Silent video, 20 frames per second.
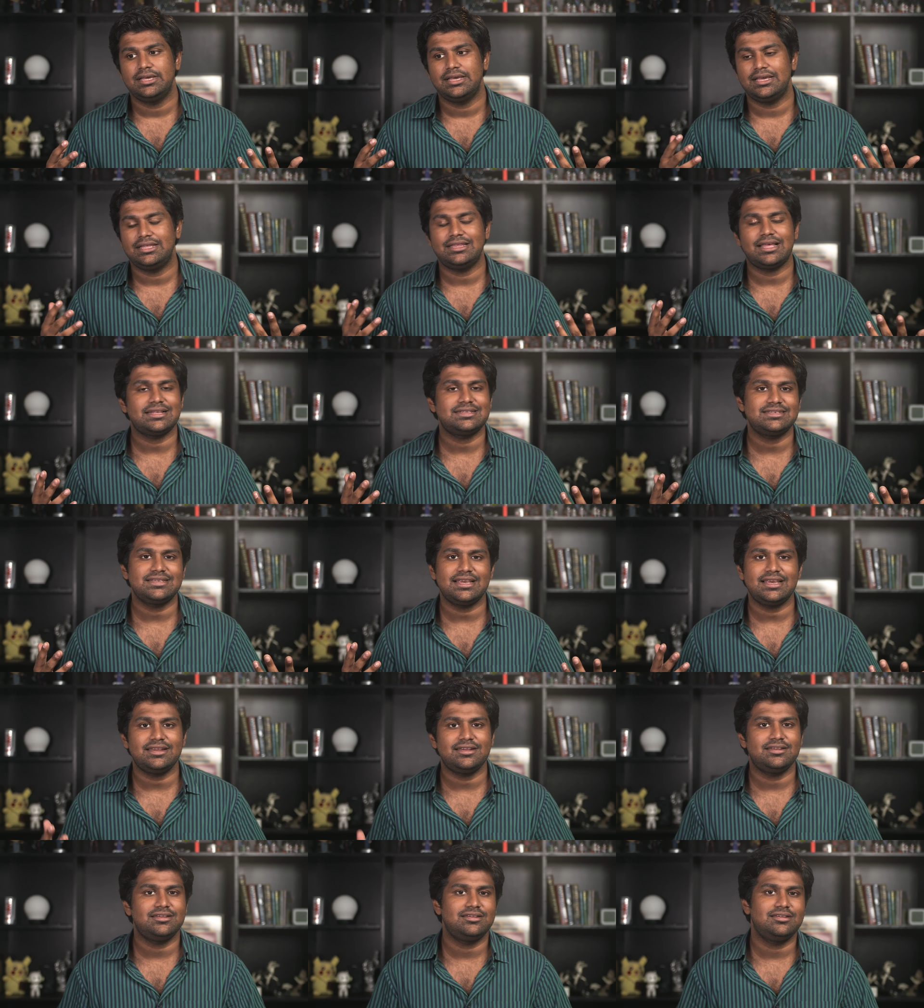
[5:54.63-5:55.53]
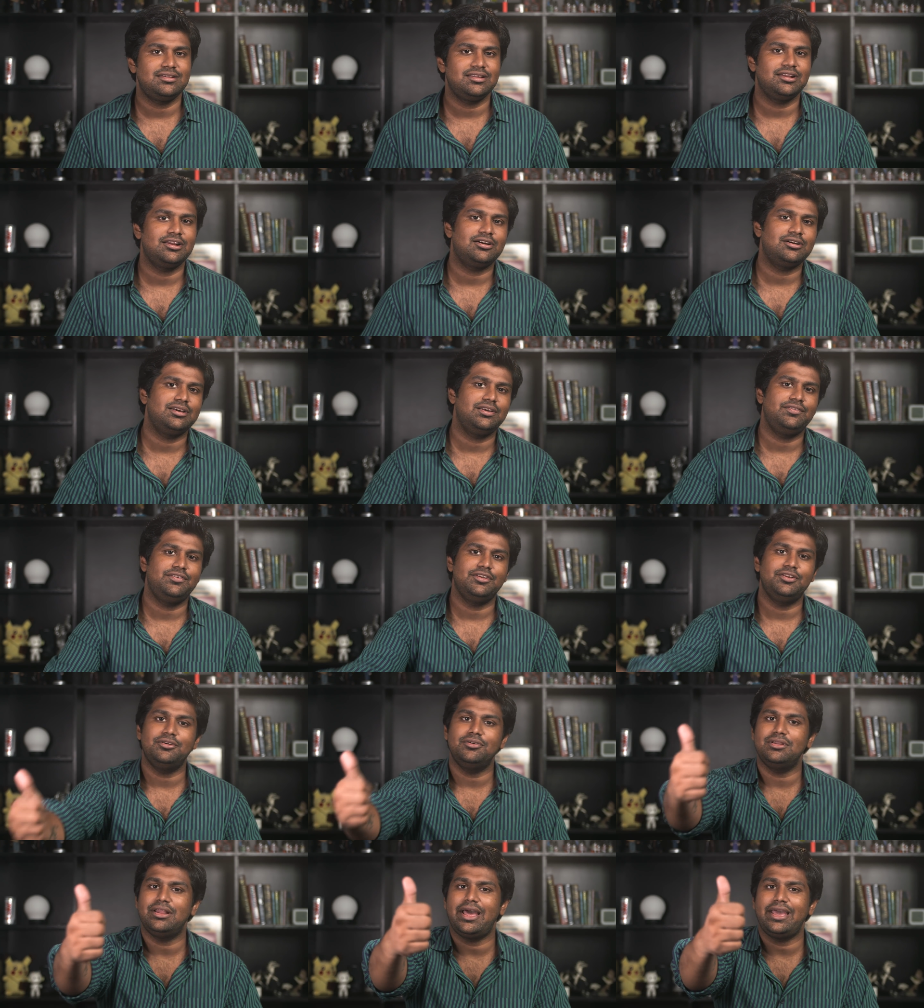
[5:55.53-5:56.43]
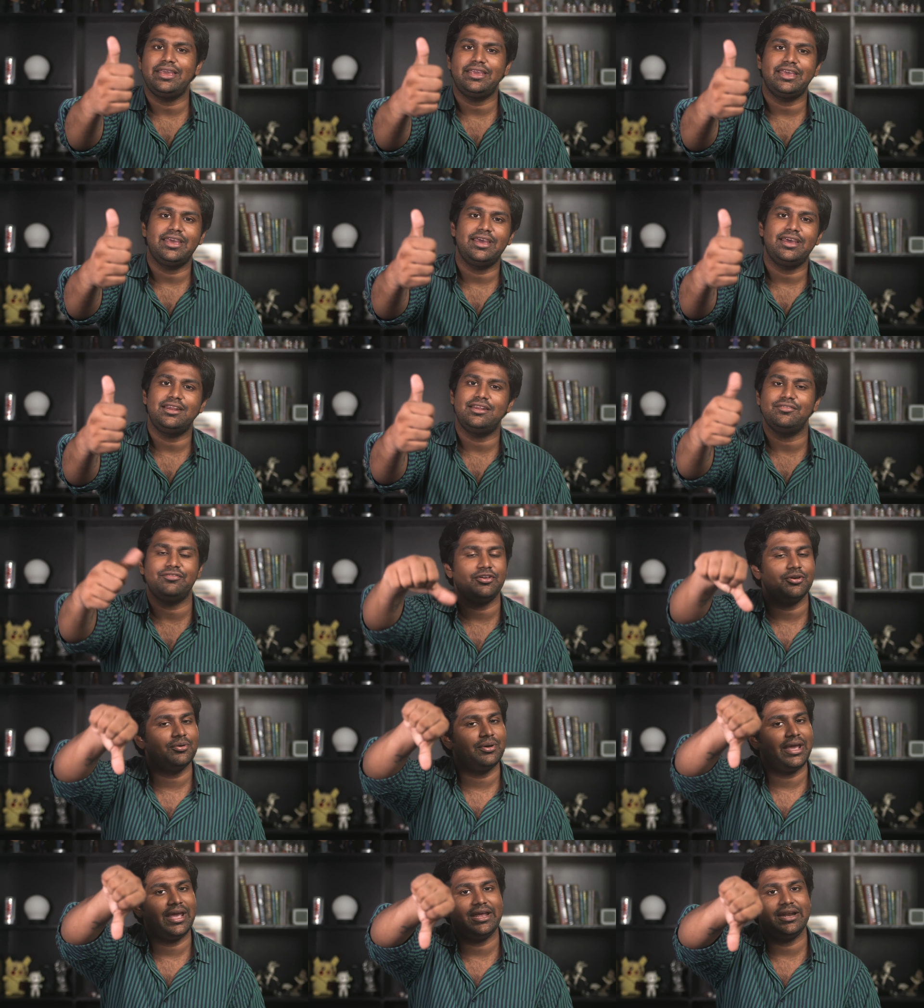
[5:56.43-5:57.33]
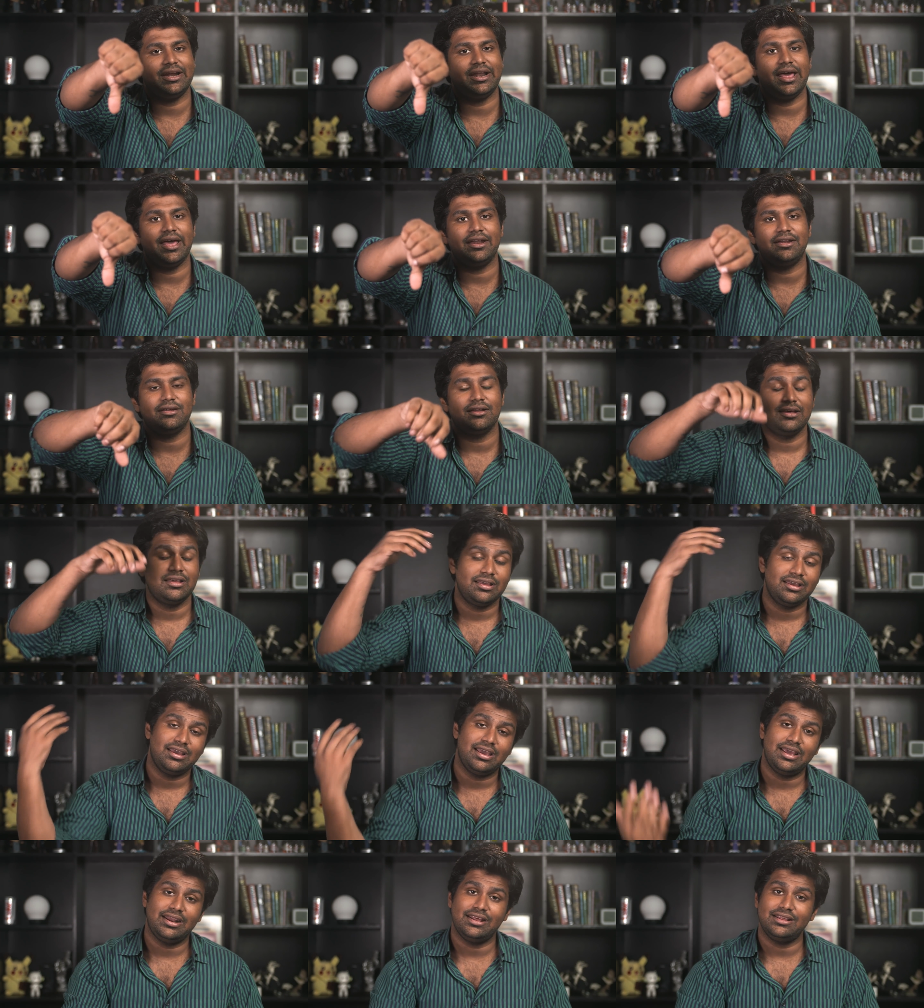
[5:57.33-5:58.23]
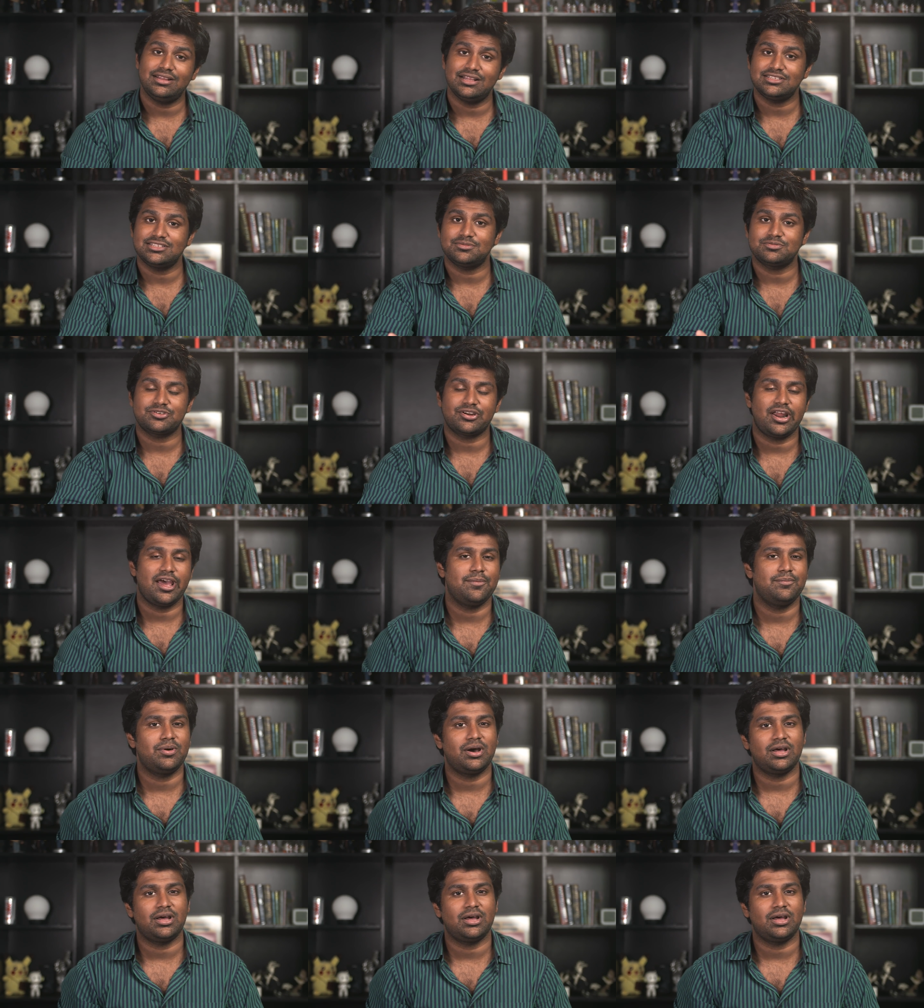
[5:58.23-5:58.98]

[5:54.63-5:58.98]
And that's it. You know, if you do like it, if you hated it, and hit that subscribe